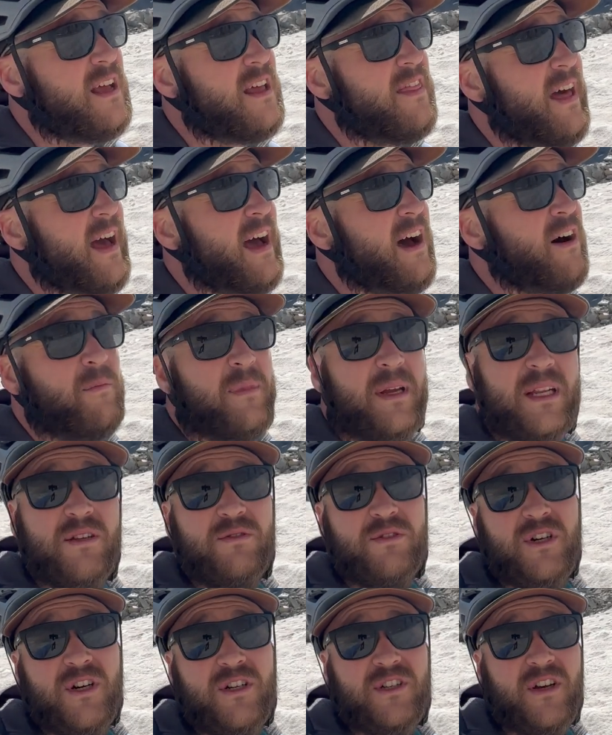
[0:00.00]
that help me do
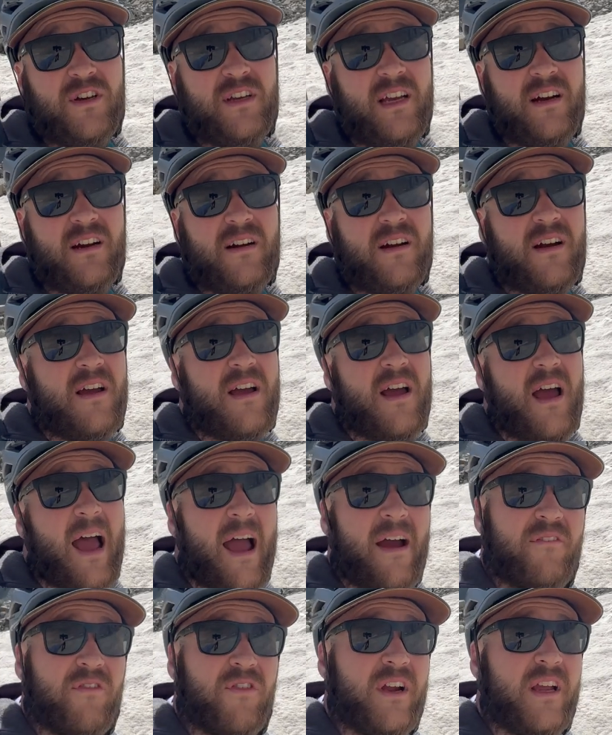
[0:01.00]
Turns All Year
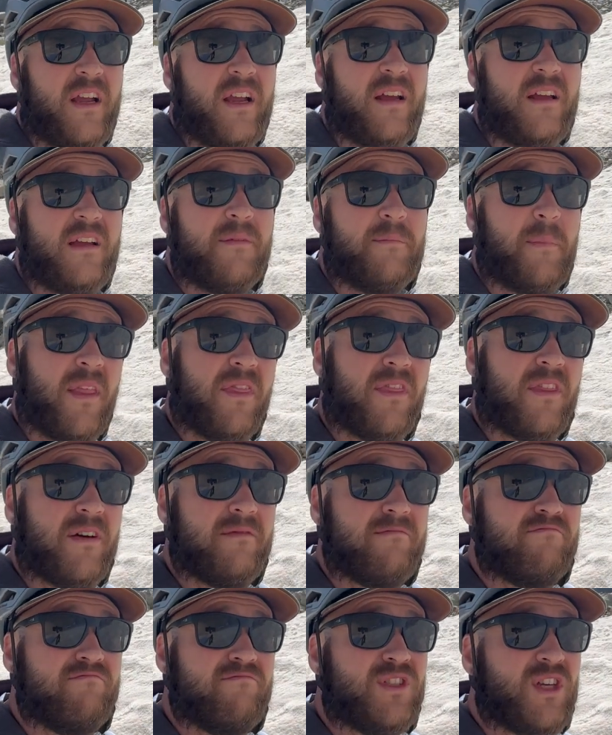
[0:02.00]
every month.
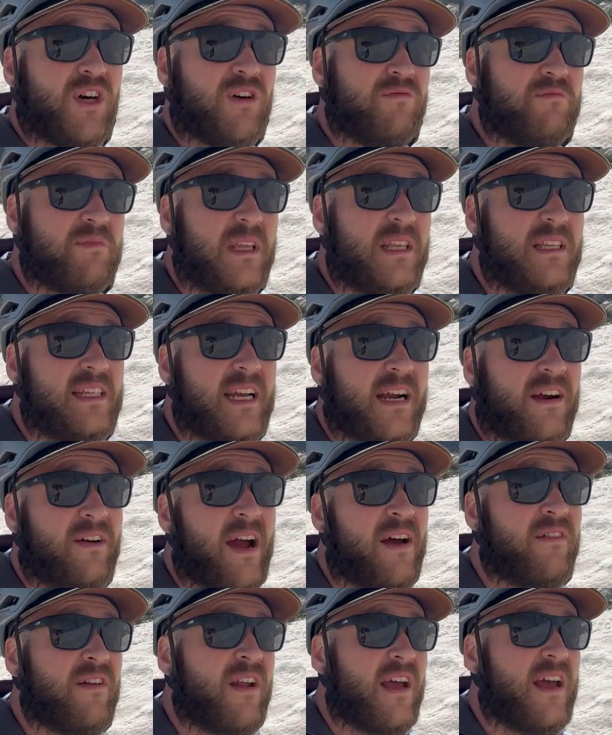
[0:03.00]
So stick
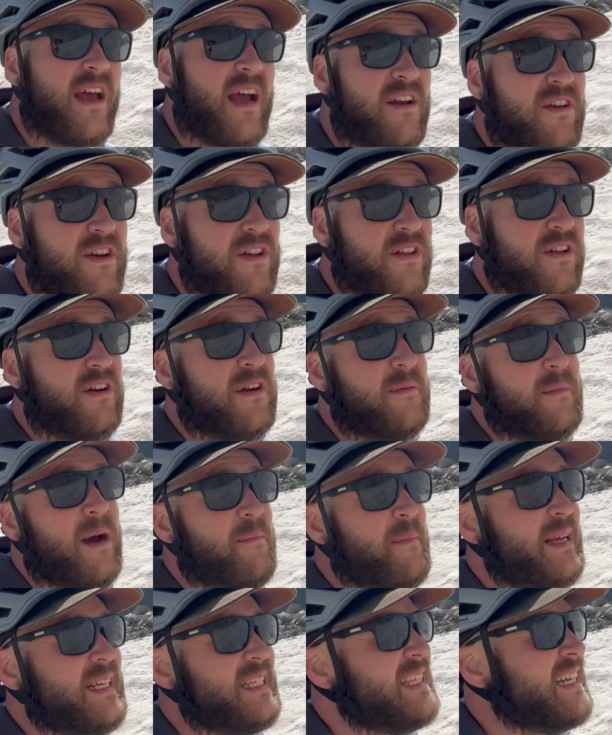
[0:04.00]
around and you can learn about
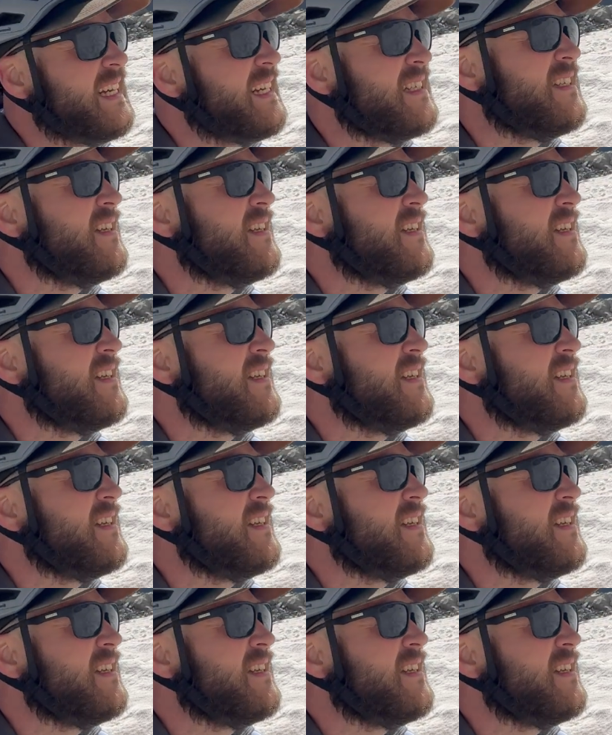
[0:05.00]
my 6